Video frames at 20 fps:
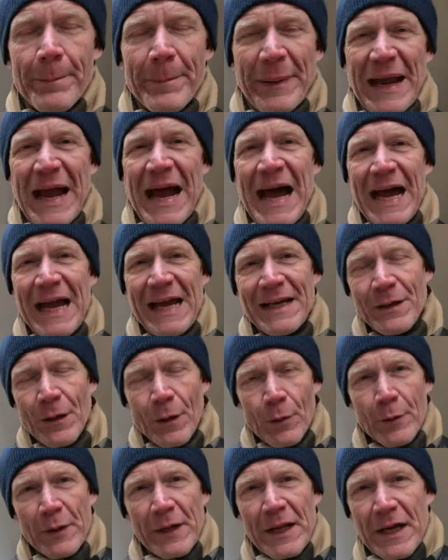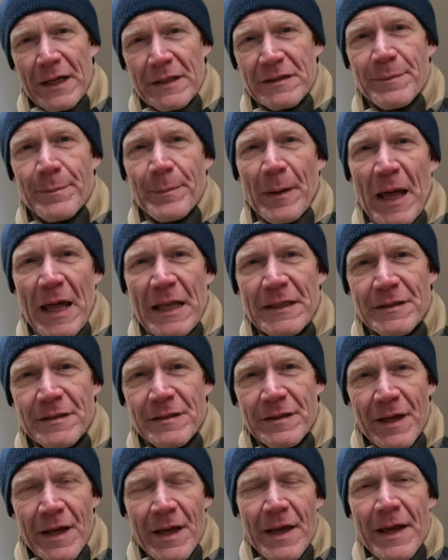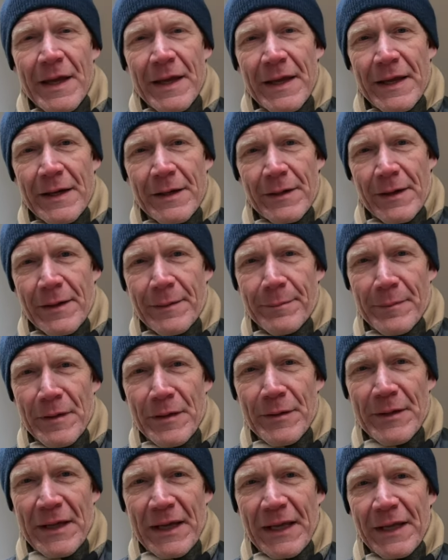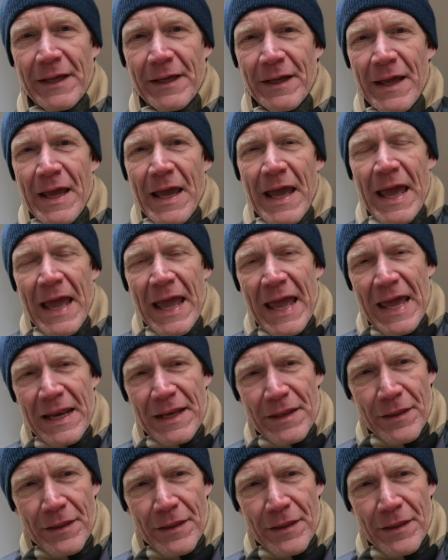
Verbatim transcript: behind Odeonsplatz here in Munich, and